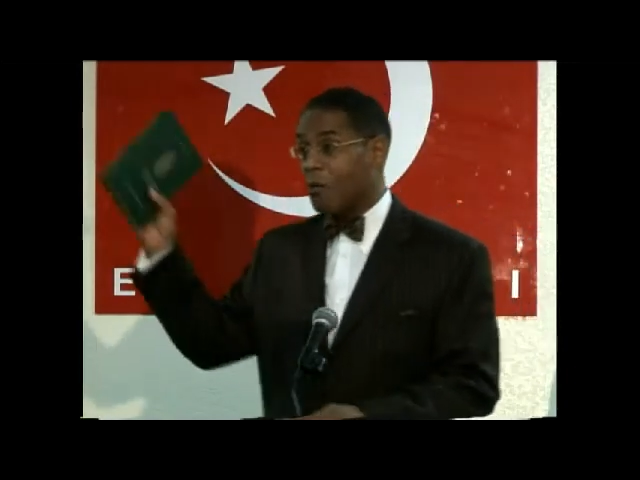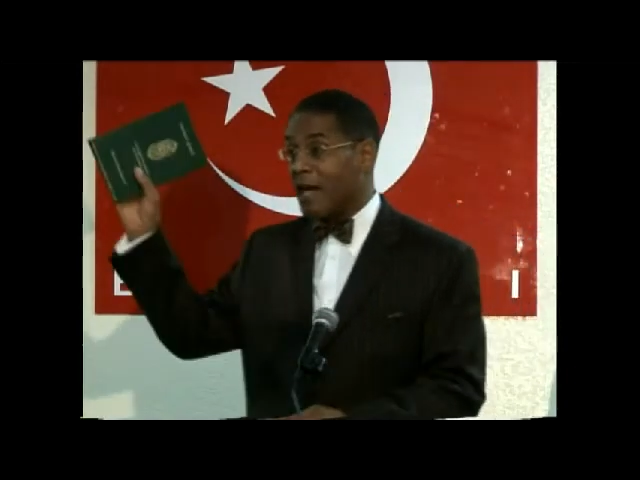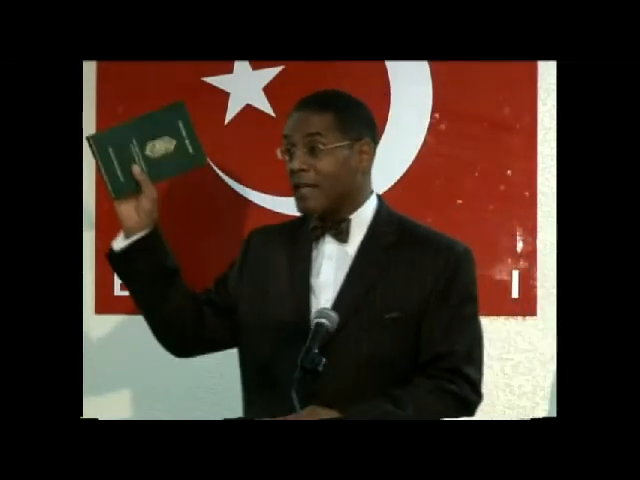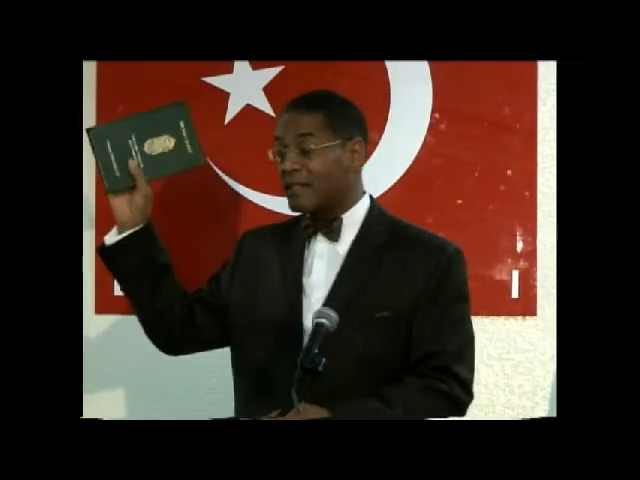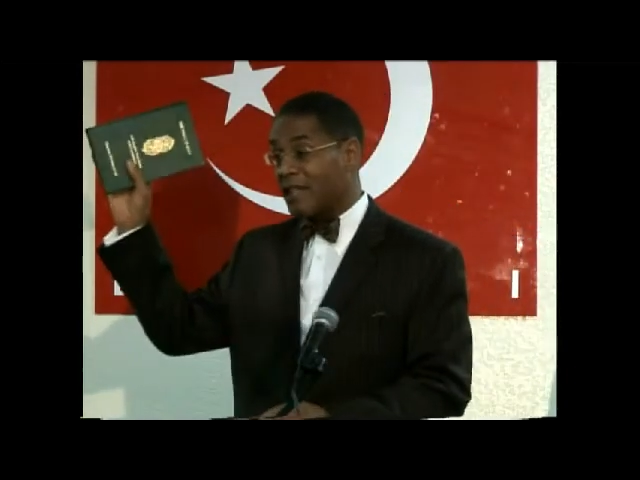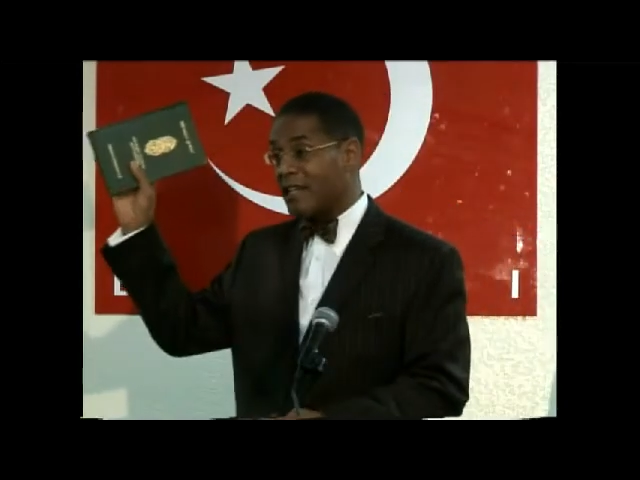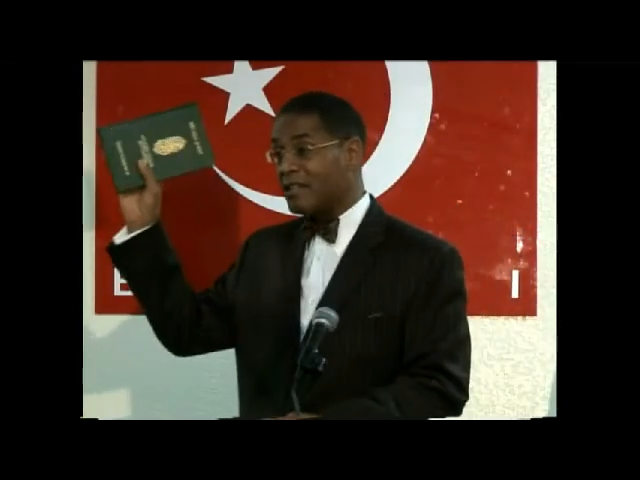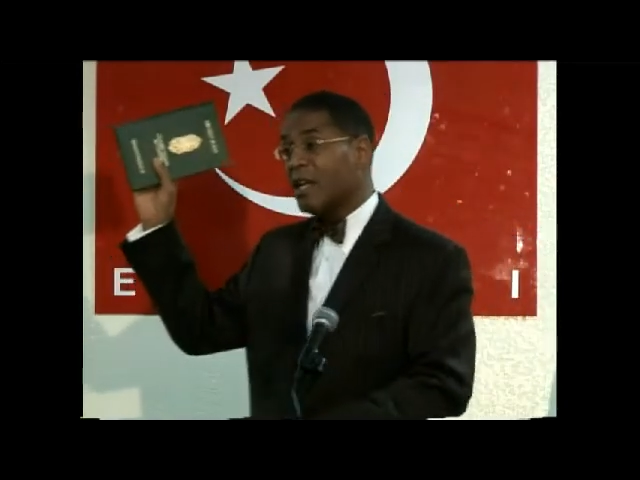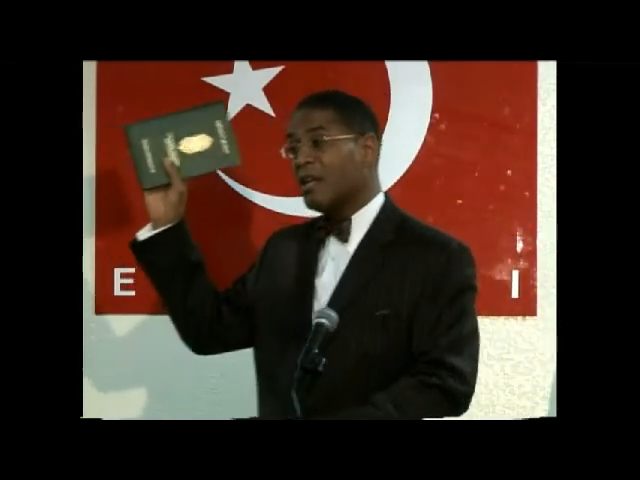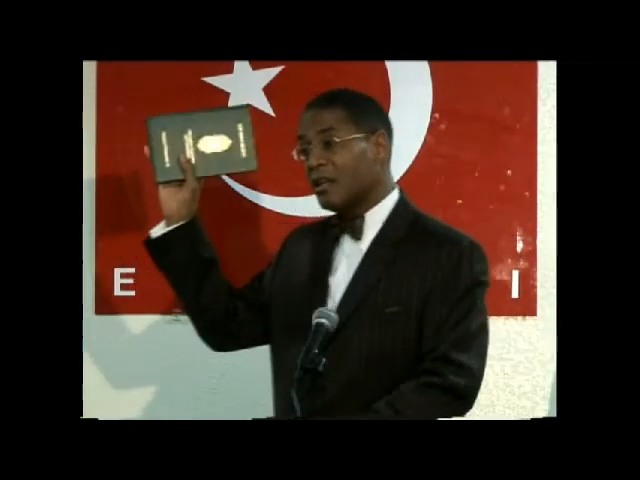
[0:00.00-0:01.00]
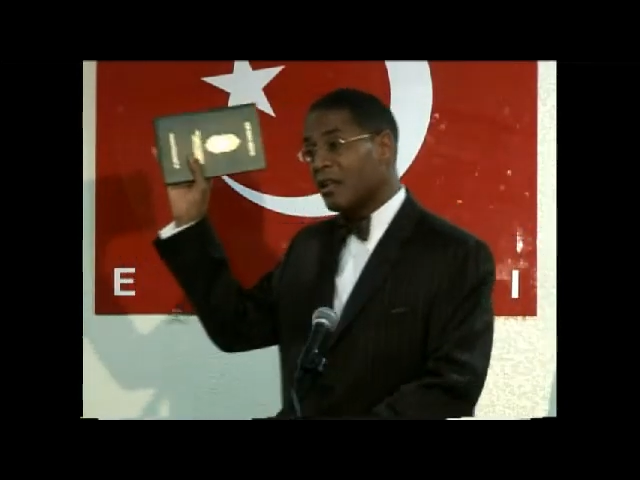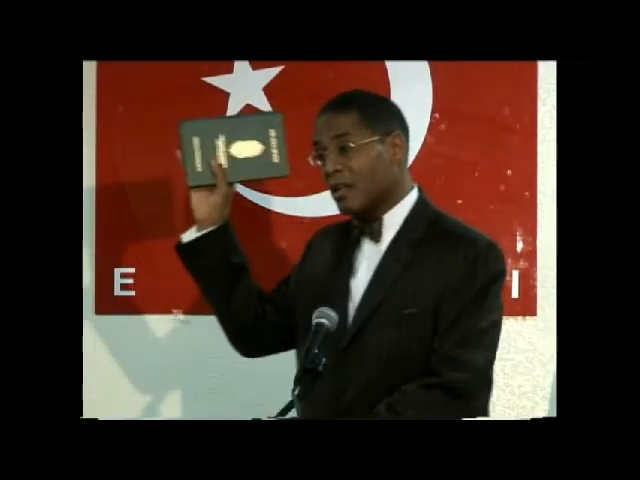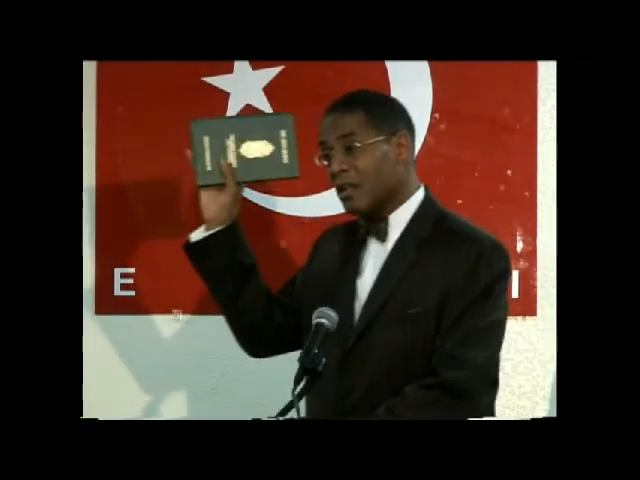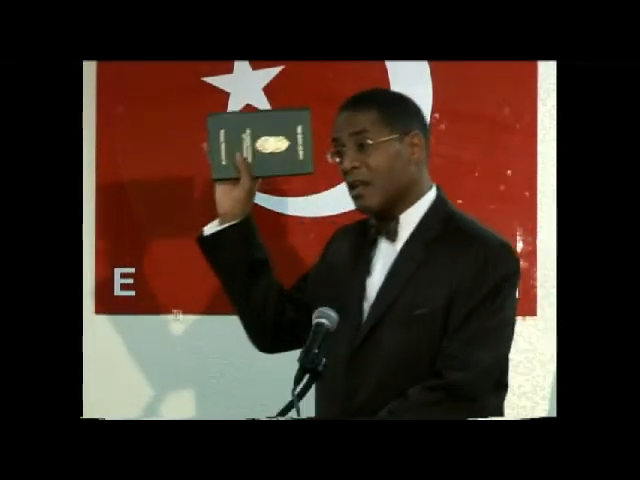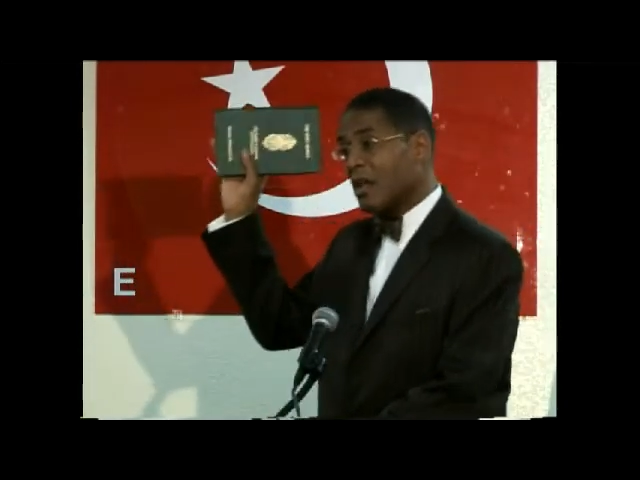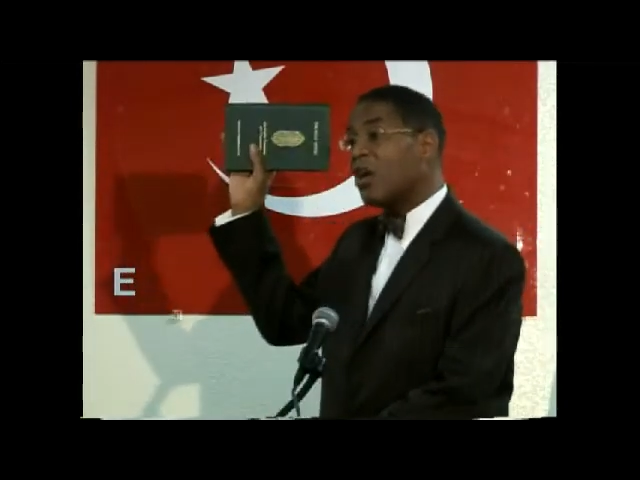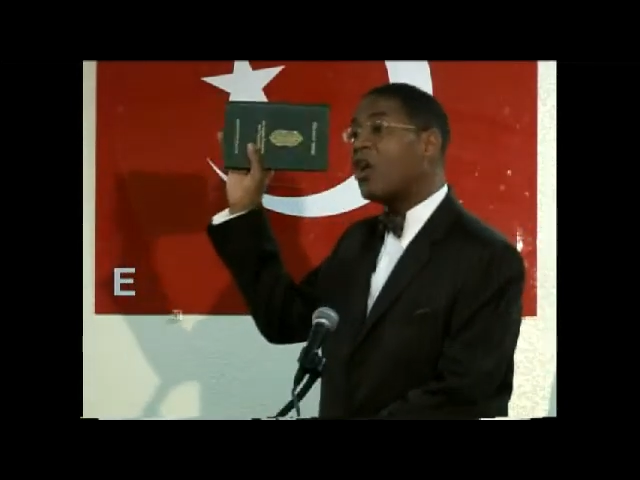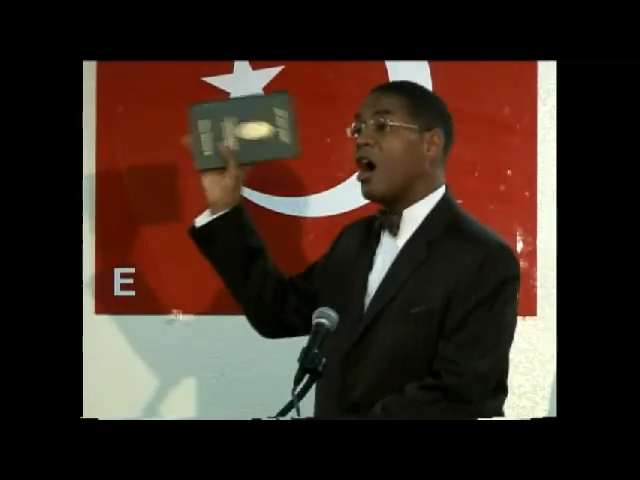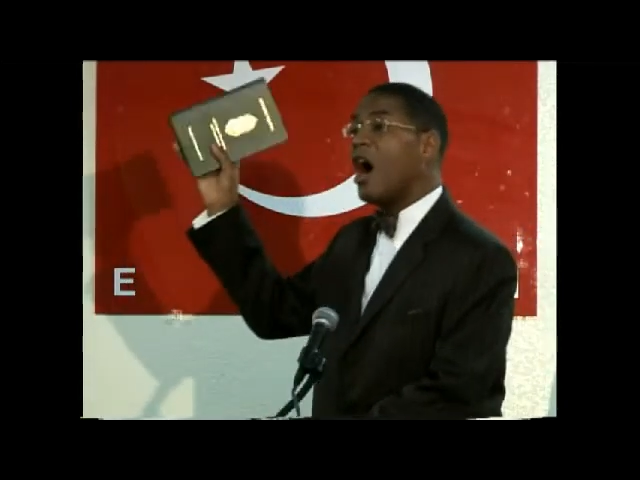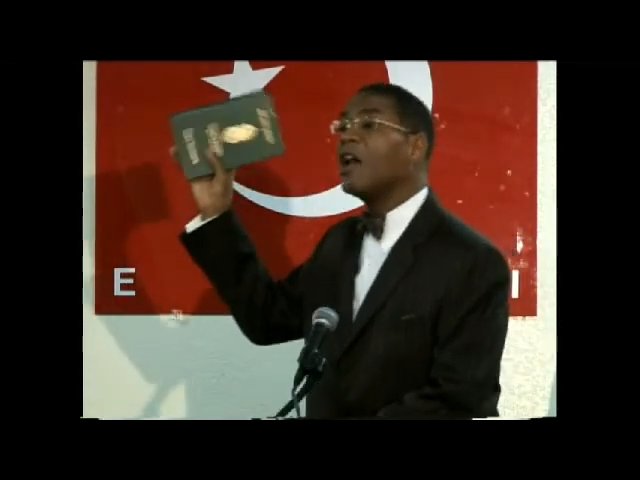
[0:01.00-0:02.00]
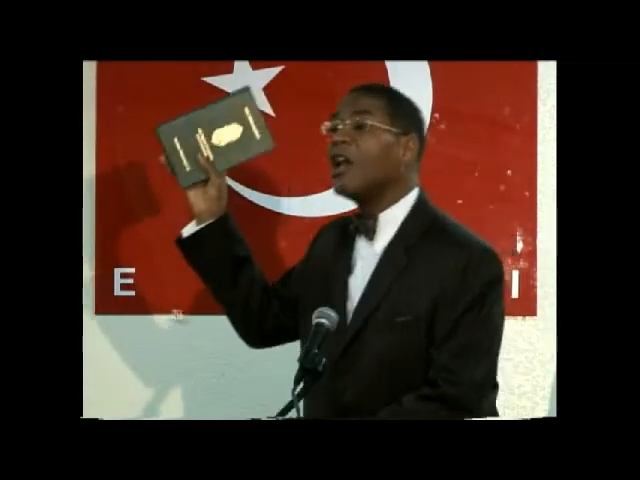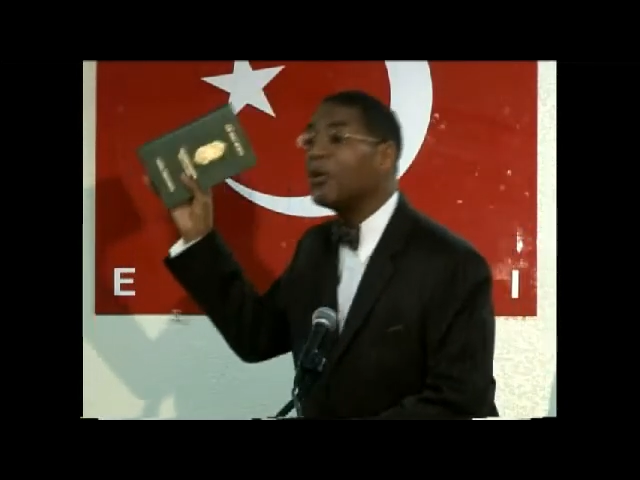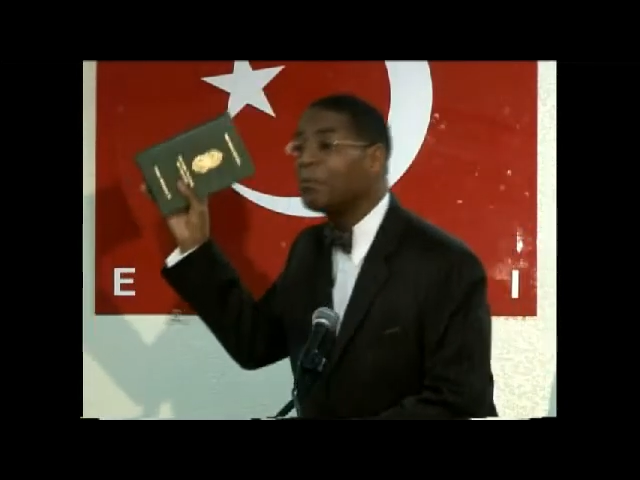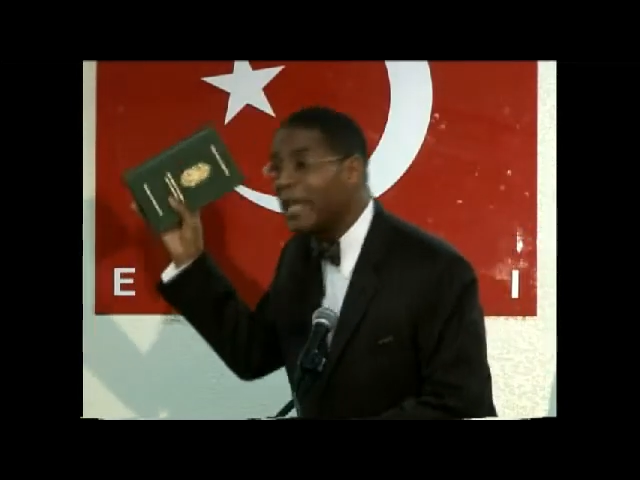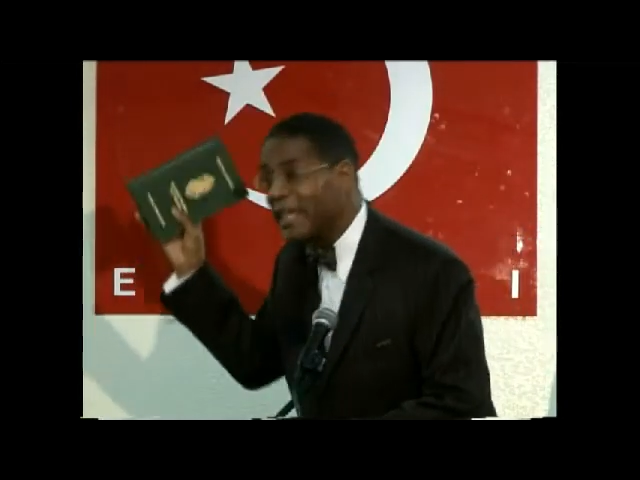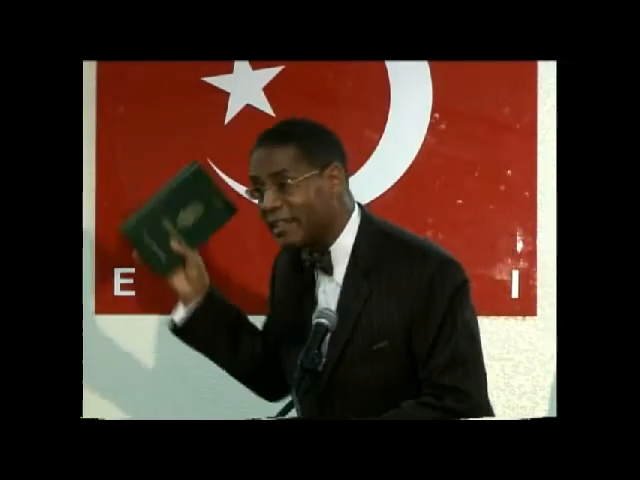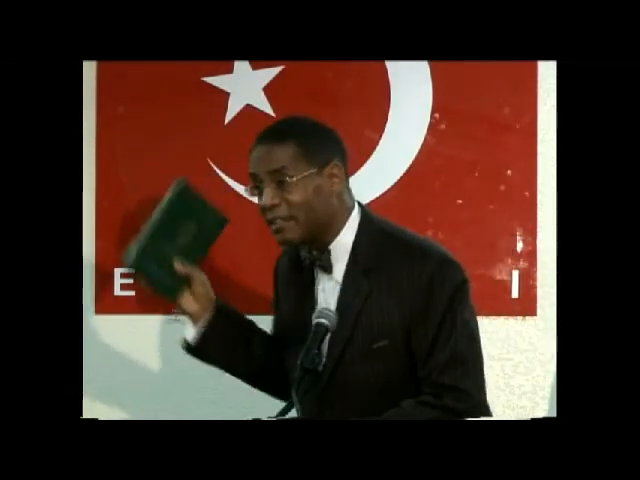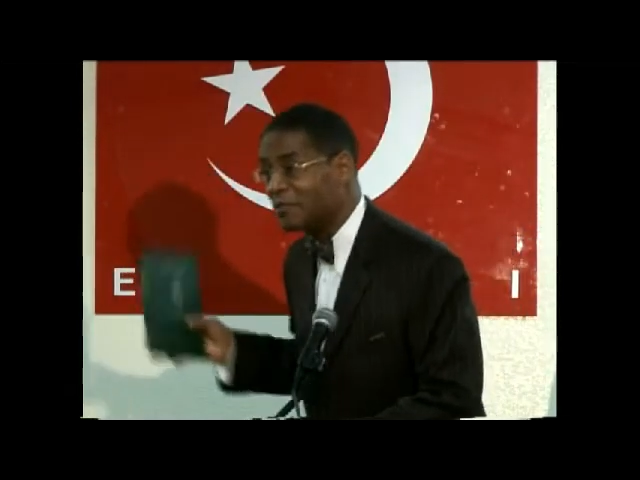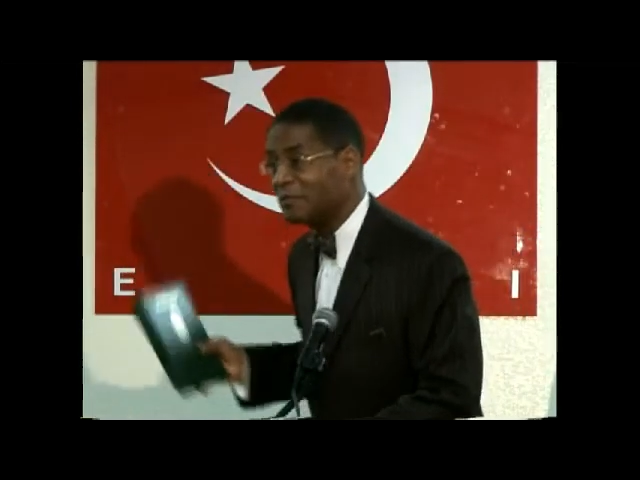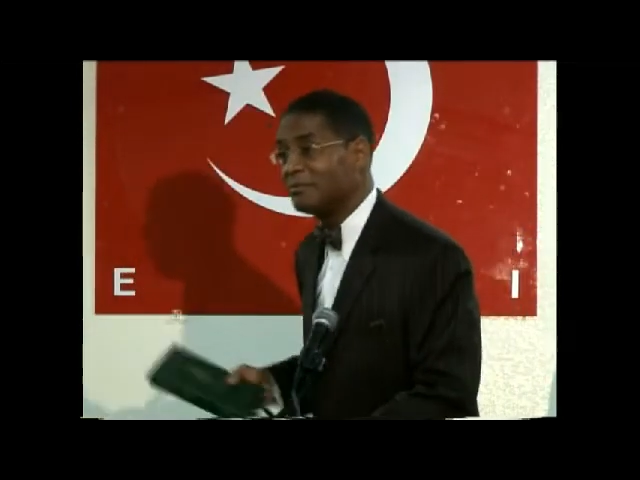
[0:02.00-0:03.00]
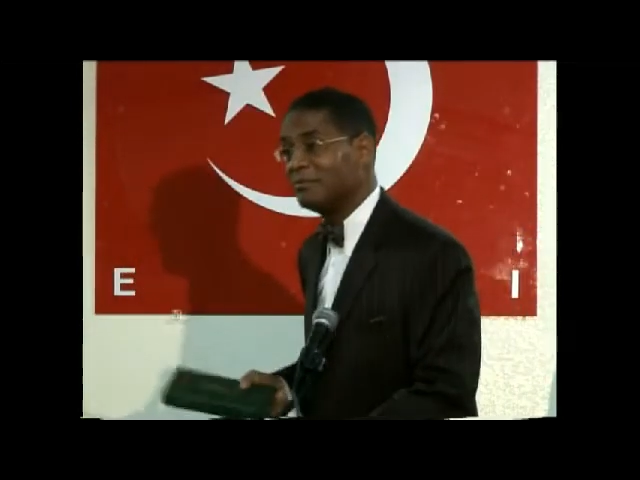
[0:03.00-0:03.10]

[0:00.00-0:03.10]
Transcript: Quran says, call on me.